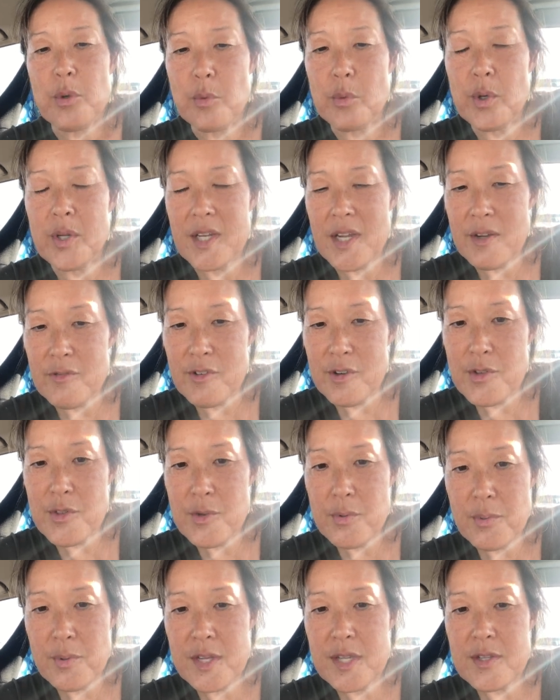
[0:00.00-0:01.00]
Whatever
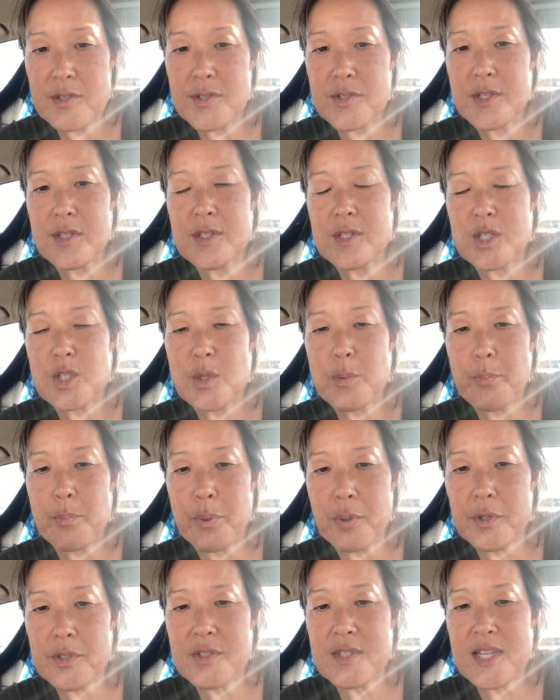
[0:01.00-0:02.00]
the reasons,
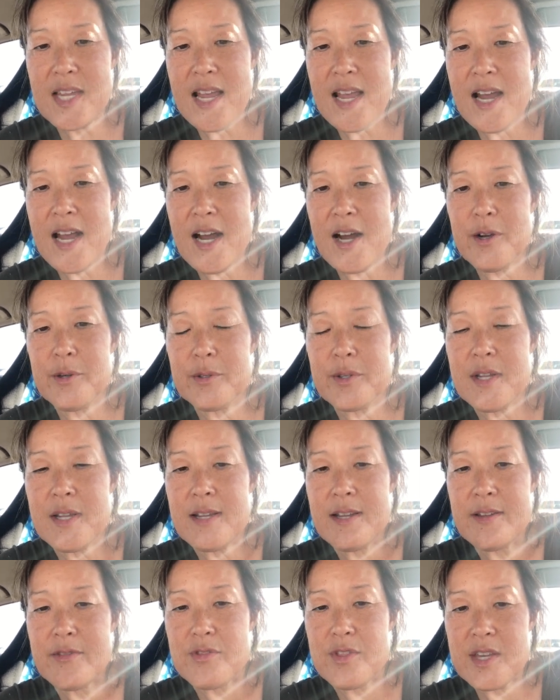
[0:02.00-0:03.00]
put down
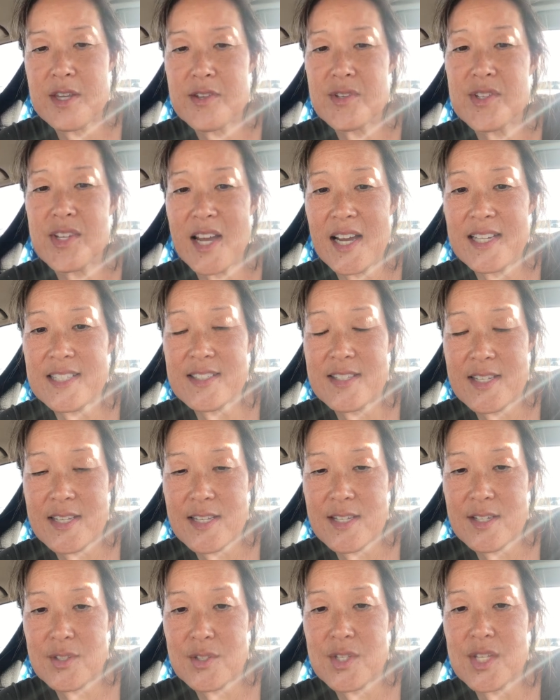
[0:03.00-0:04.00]
these
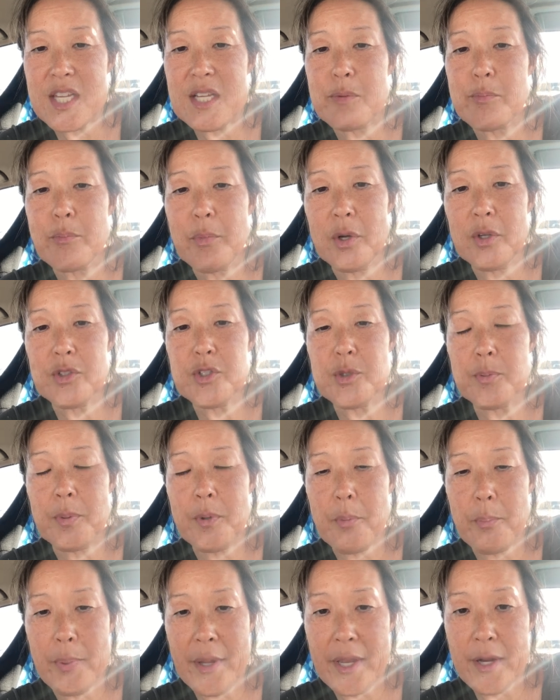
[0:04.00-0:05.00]
ideas in
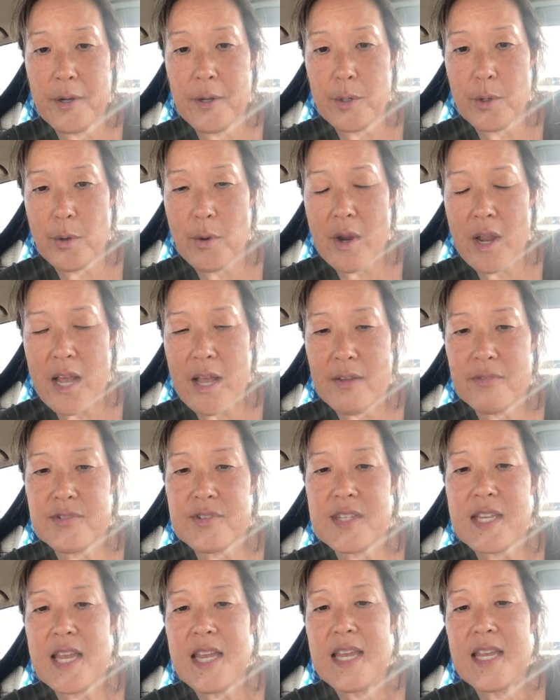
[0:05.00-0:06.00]
multiple
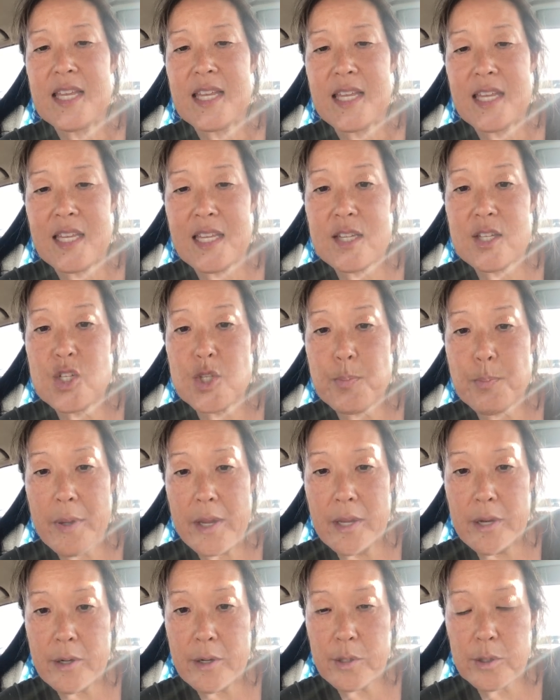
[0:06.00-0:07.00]
paragraphs. Each
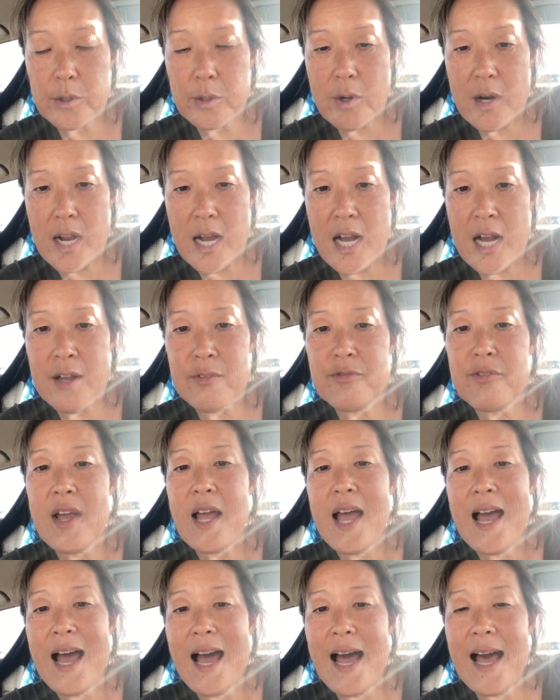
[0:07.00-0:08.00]
paragraph
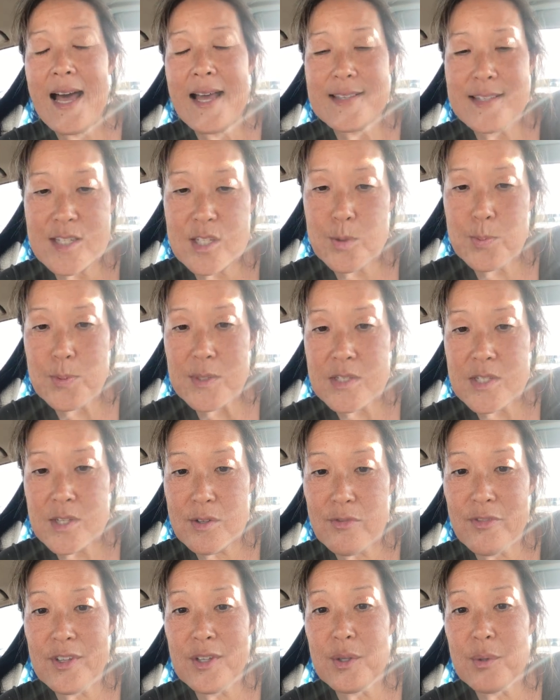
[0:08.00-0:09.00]
has a
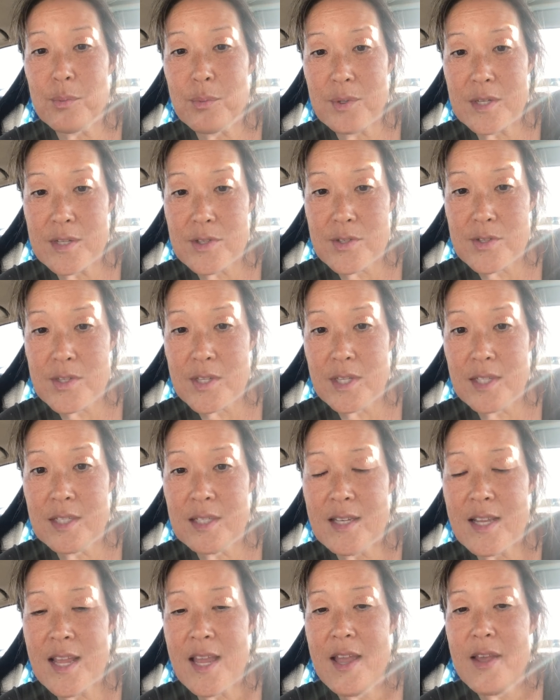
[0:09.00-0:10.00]
specific
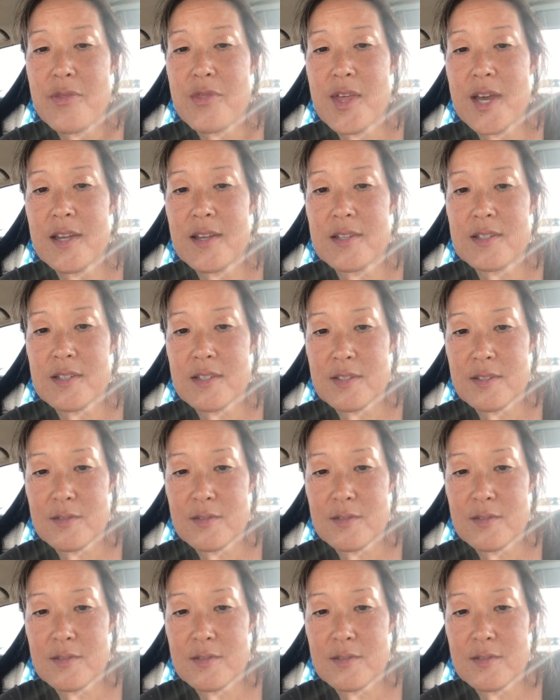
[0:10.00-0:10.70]
reason that